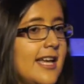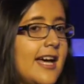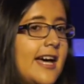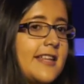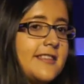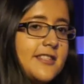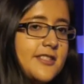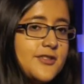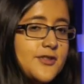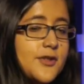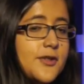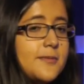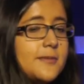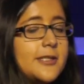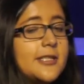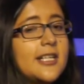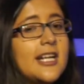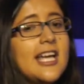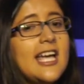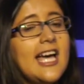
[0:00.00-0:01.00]
and a
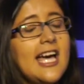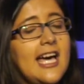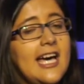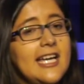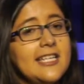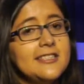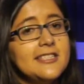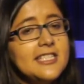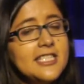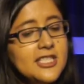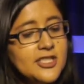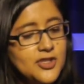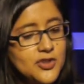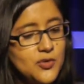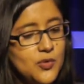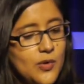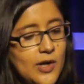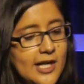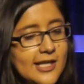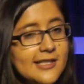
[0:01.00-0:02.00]
server, and each
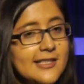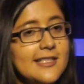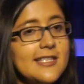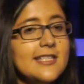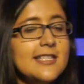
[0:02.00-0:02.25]
one